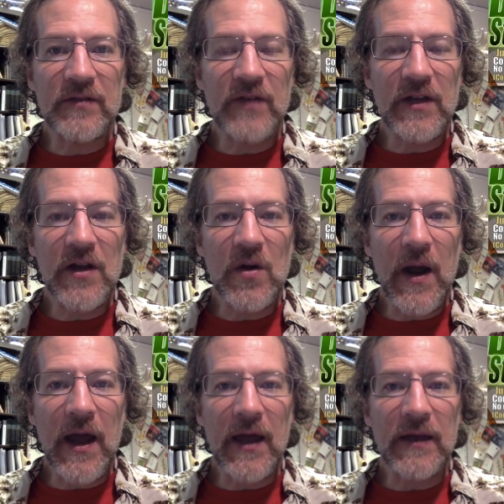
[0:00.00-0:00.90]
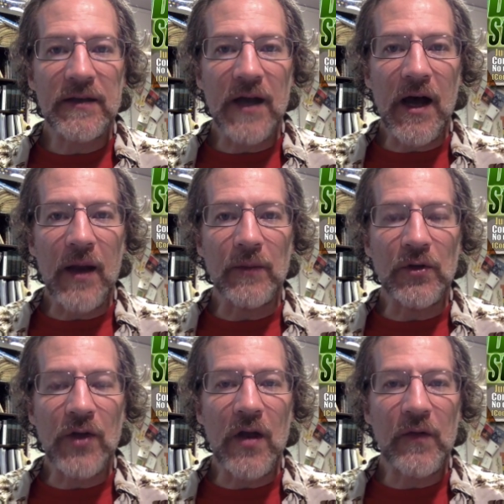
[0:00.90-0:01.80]
video, and I'm
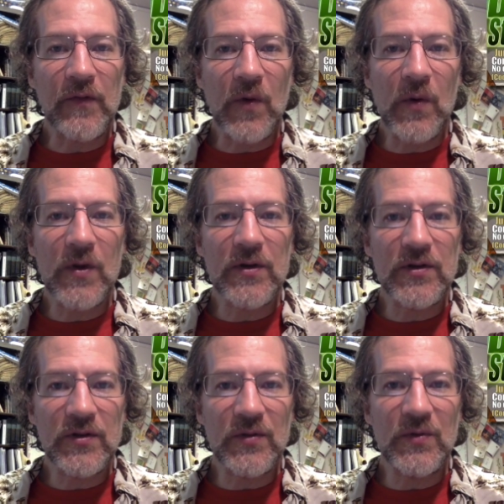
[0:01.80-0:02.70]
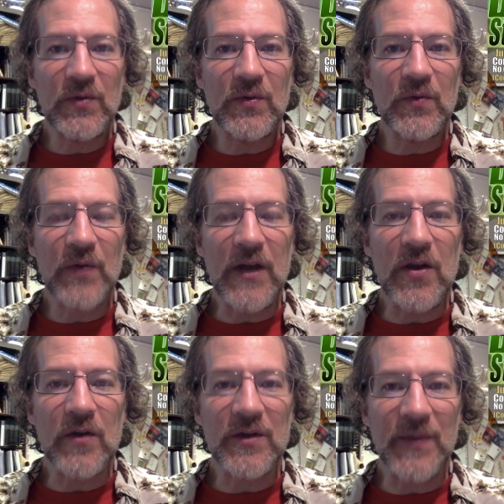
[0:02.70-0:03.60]
looking forward to
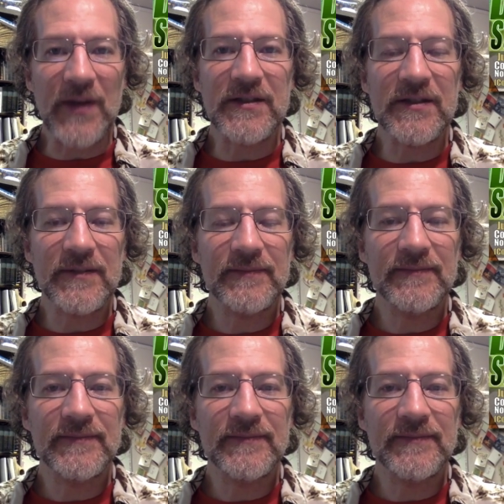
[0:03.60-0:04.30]
reading your responses.